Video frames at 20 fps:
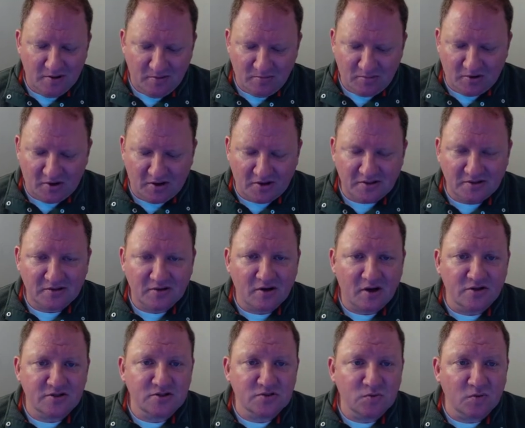but
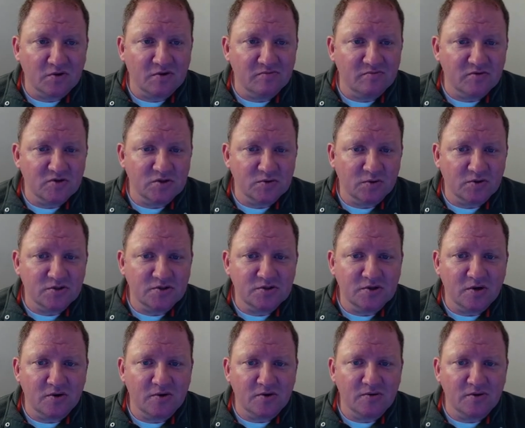I just wanted to visually
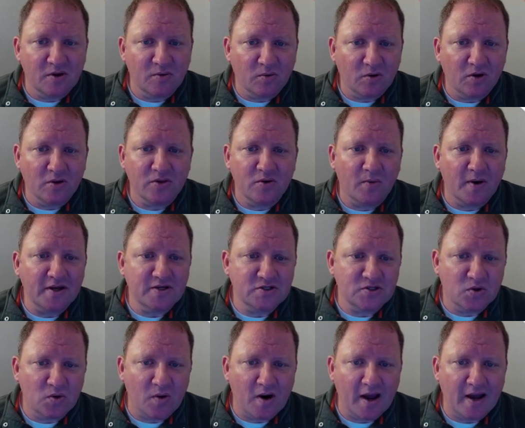show you that we're on the right
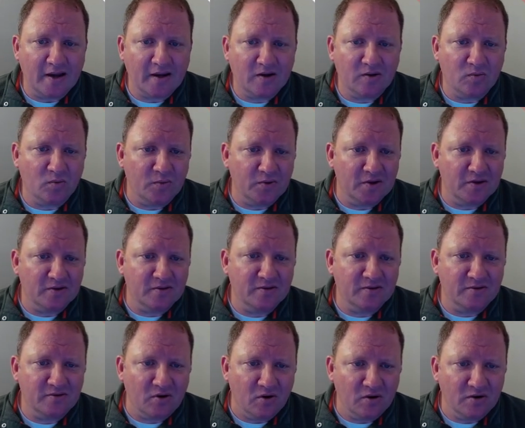track with
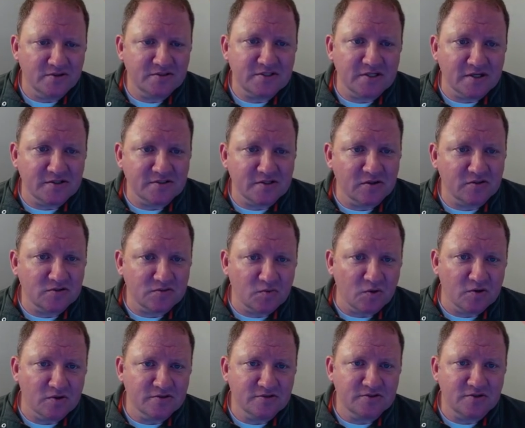our CSS
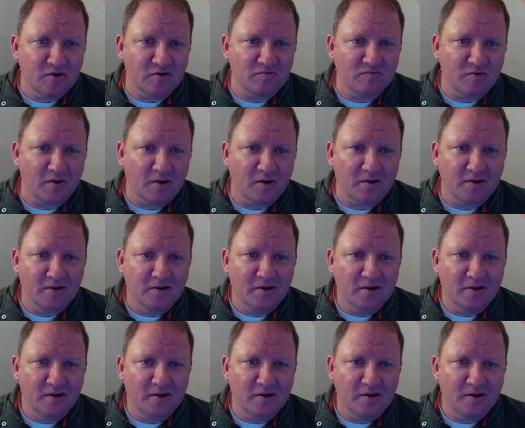work so far.